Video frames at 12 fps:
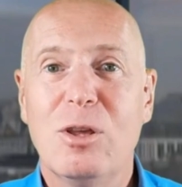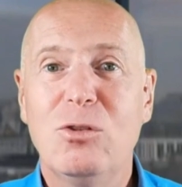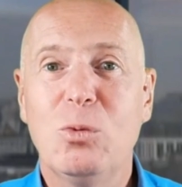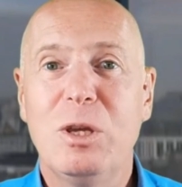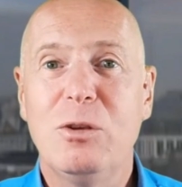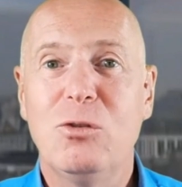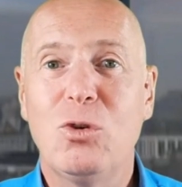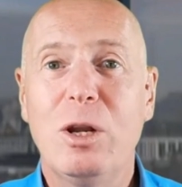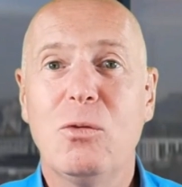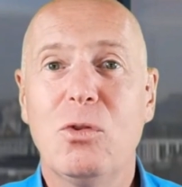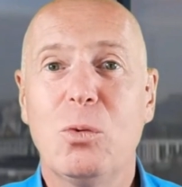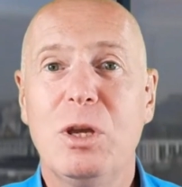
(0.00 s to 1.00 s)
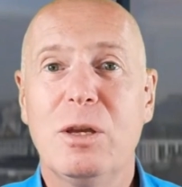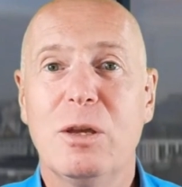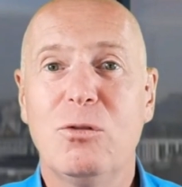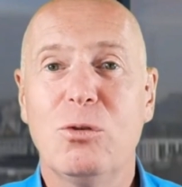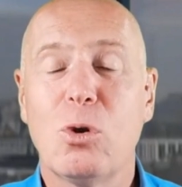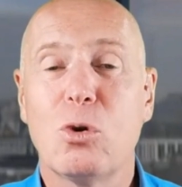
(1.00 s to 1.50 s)
So this week's trade of the
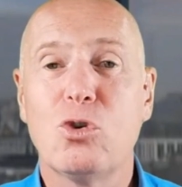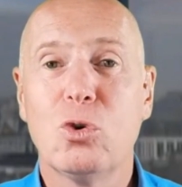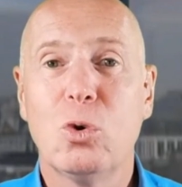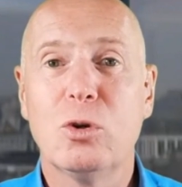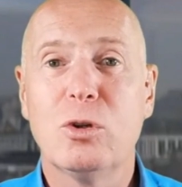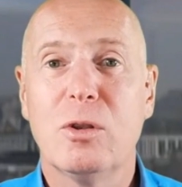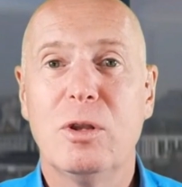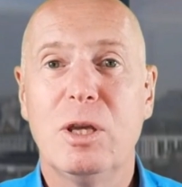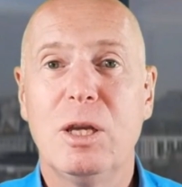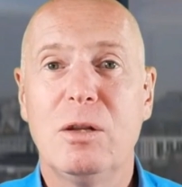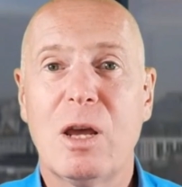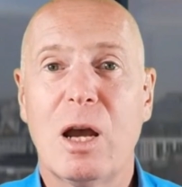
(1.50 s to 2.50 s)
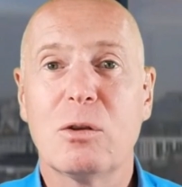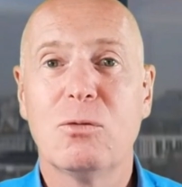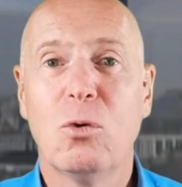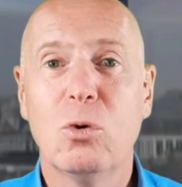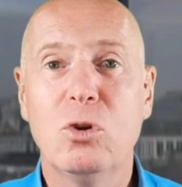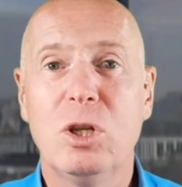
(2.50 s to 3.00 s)
week is to go short the
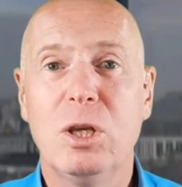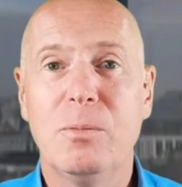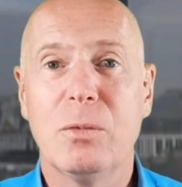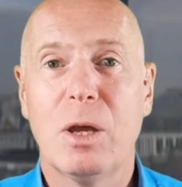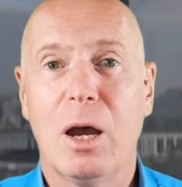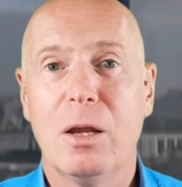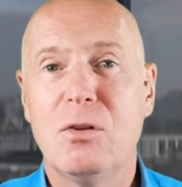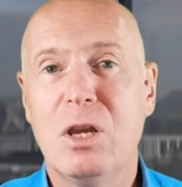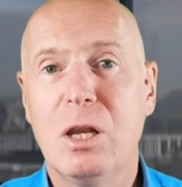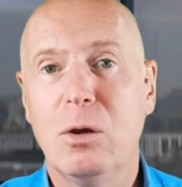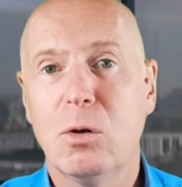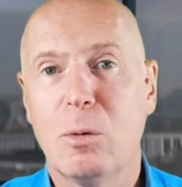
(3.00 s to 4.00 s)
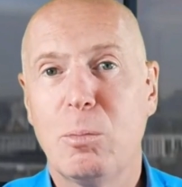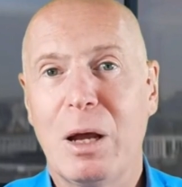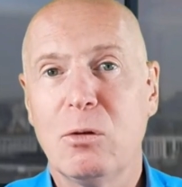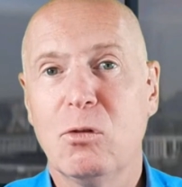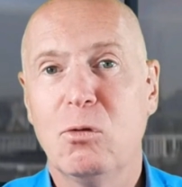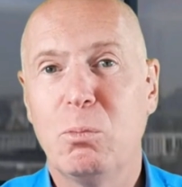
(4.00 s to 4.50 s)
DAX 40, ideally on a
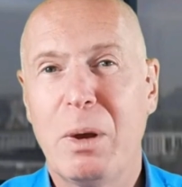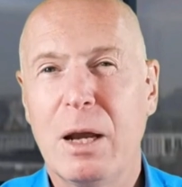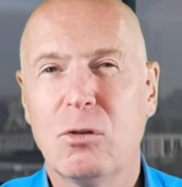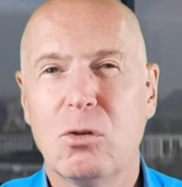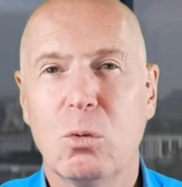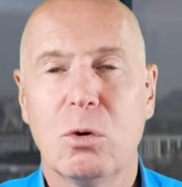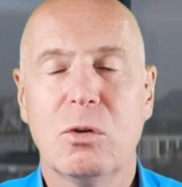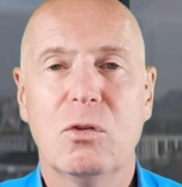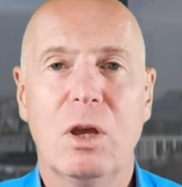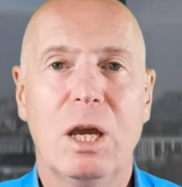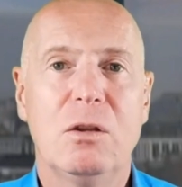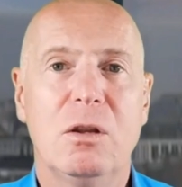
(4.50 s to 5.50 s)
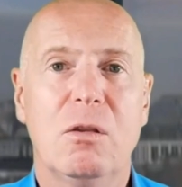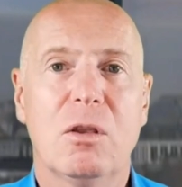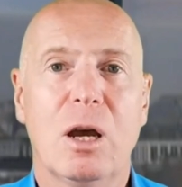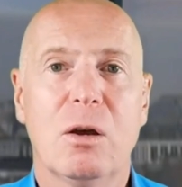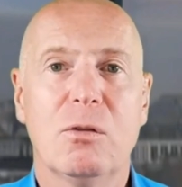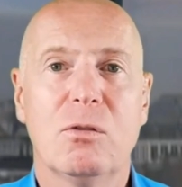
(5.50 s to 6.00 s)
bounce back towards
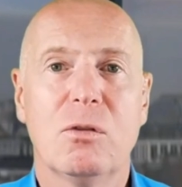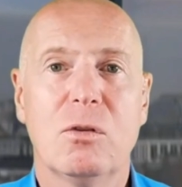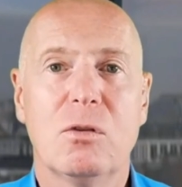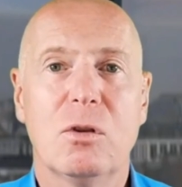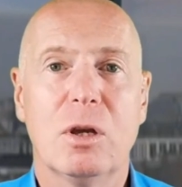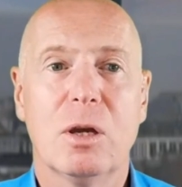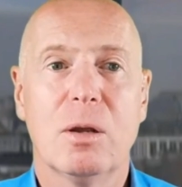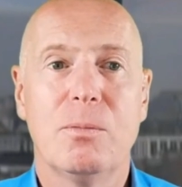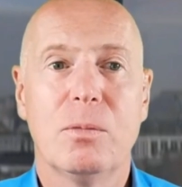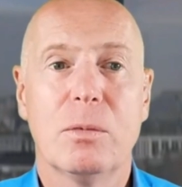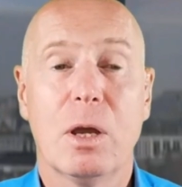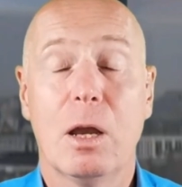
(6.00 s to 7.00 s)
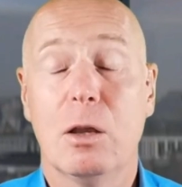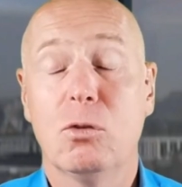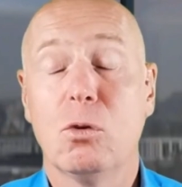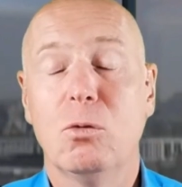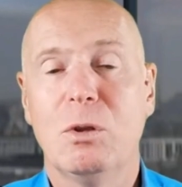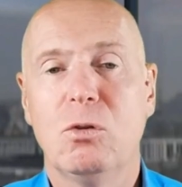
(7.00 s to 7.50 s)
18,000, um,
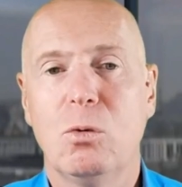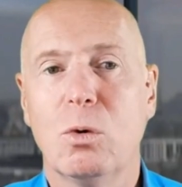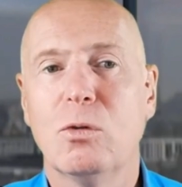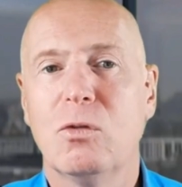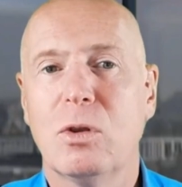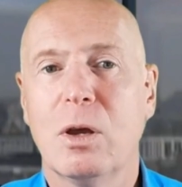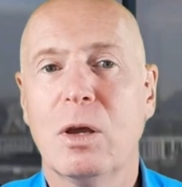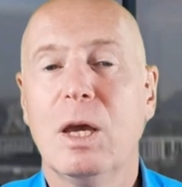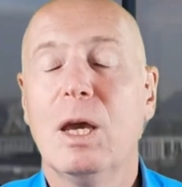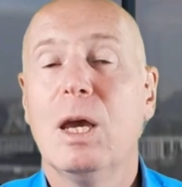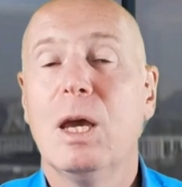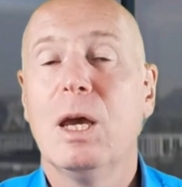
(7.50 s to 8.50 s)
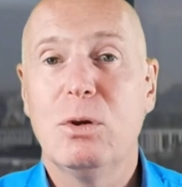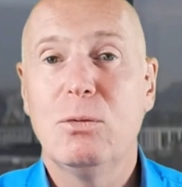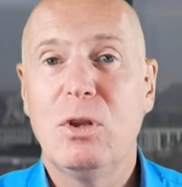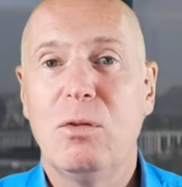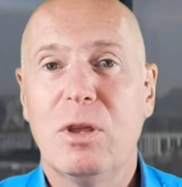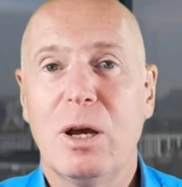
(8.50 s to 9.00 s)
excuse me, towards uh,
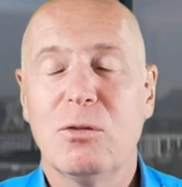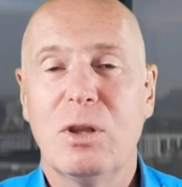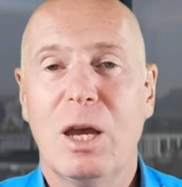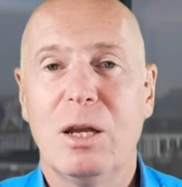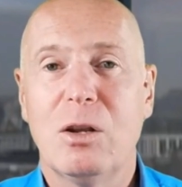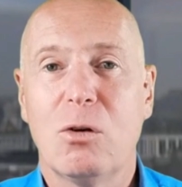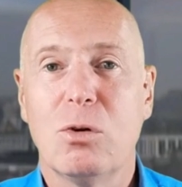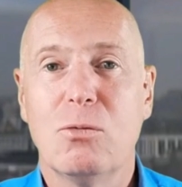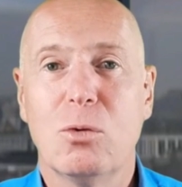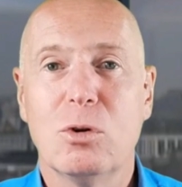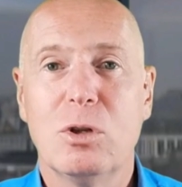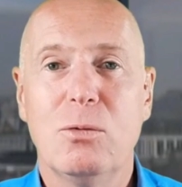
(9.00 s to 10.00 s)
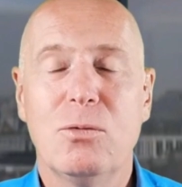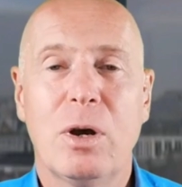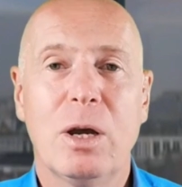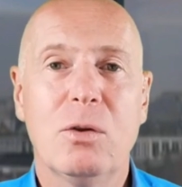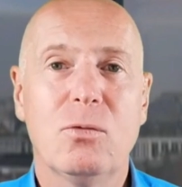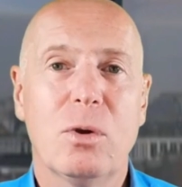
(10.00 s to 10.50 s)

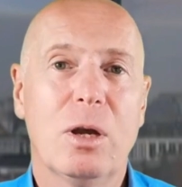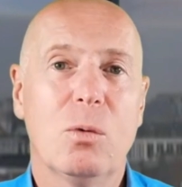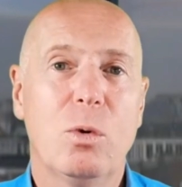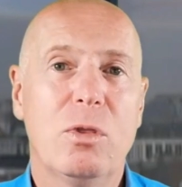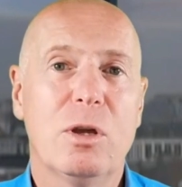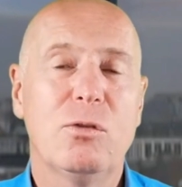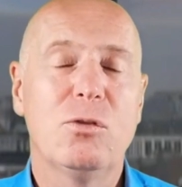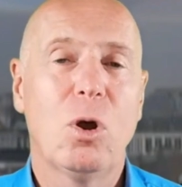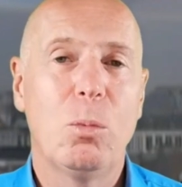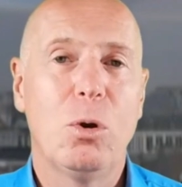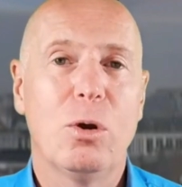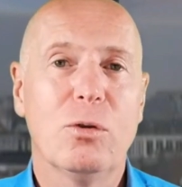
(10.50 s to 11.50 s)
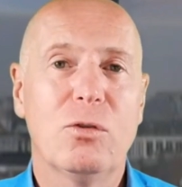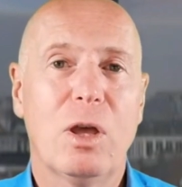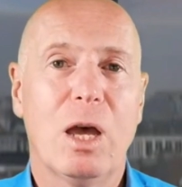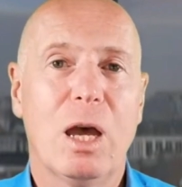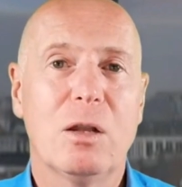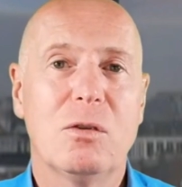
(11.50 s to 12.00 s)
15,845 uh, with a stop
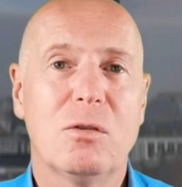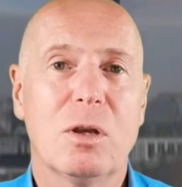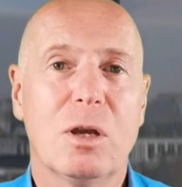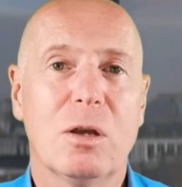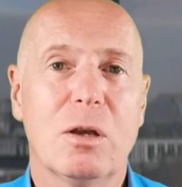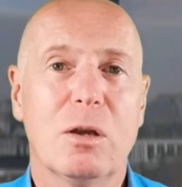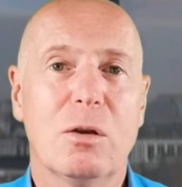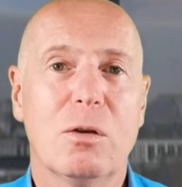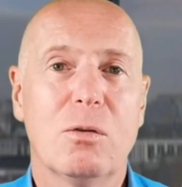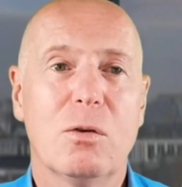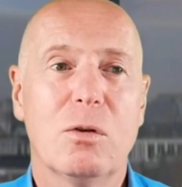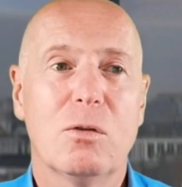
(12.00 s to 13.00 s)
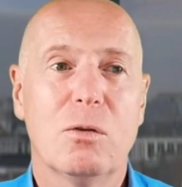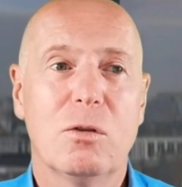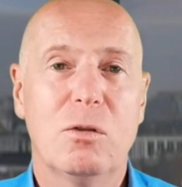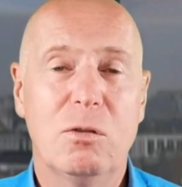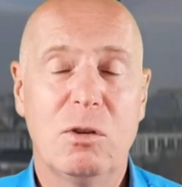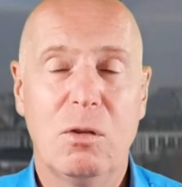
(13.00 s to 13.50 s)
loss at uh,
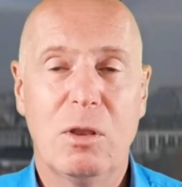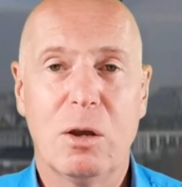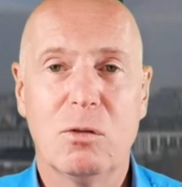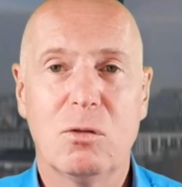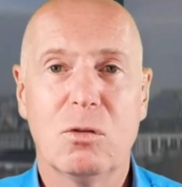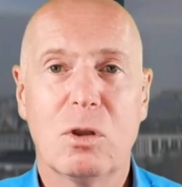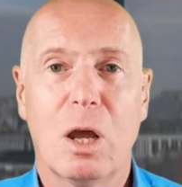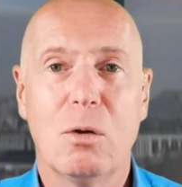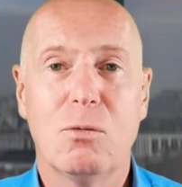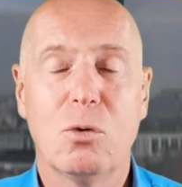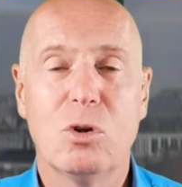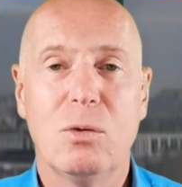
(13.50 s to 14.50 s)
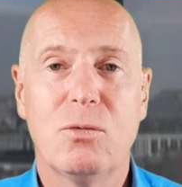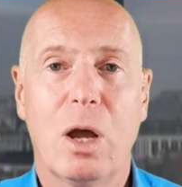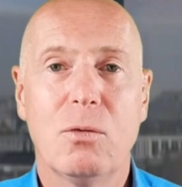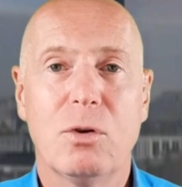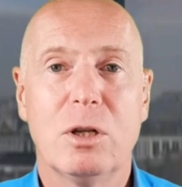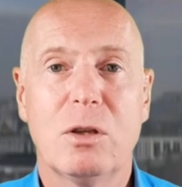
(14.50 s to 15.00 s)

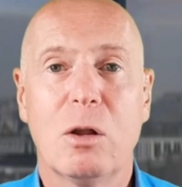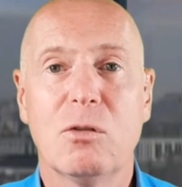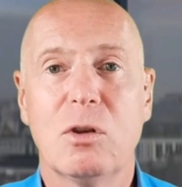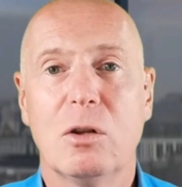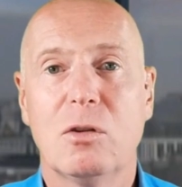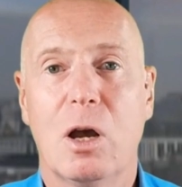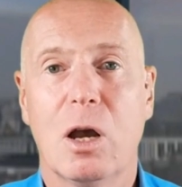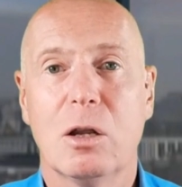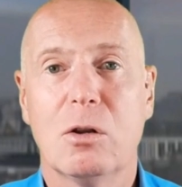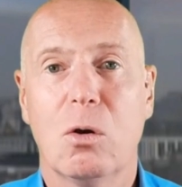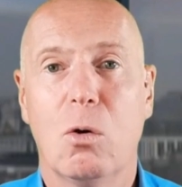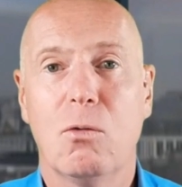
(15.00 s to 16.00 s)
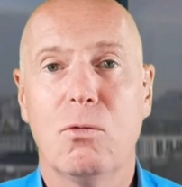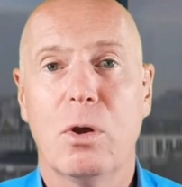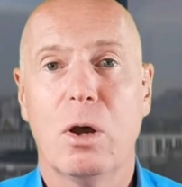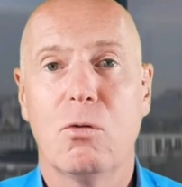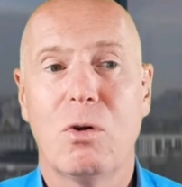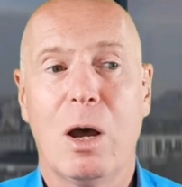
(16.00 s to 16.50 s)
16,045 and a downside target of
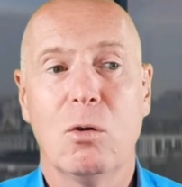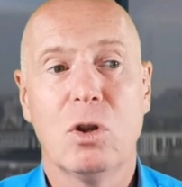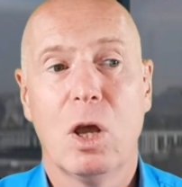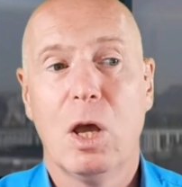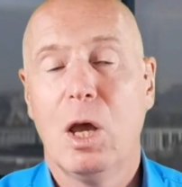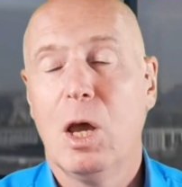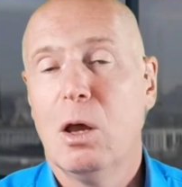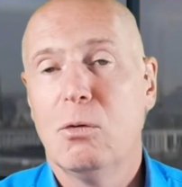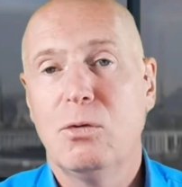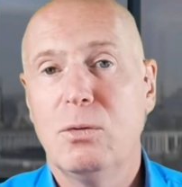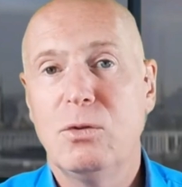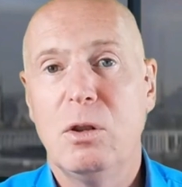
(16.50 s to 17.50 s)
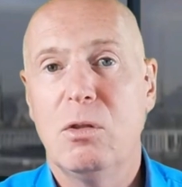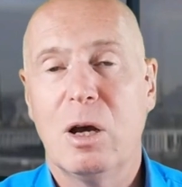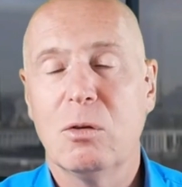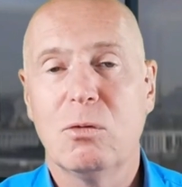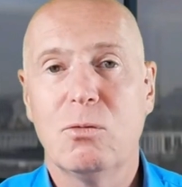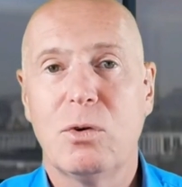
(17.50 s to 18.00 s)
around
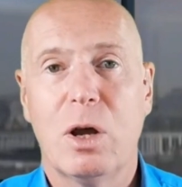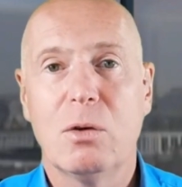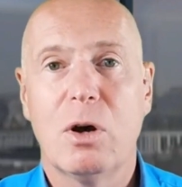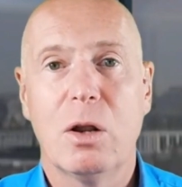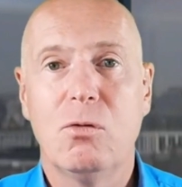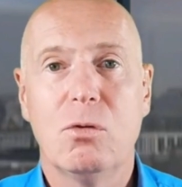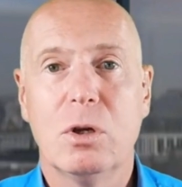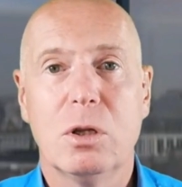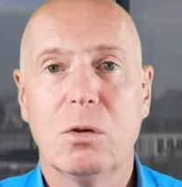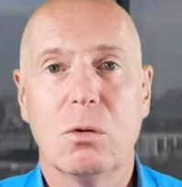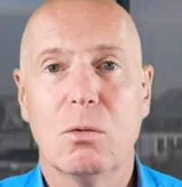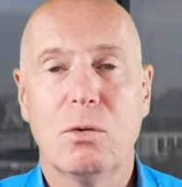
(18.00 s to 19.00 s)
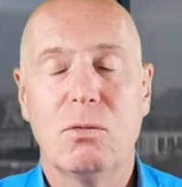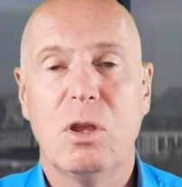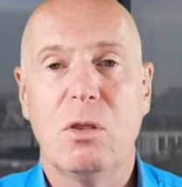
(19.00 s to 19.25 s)
15,500 or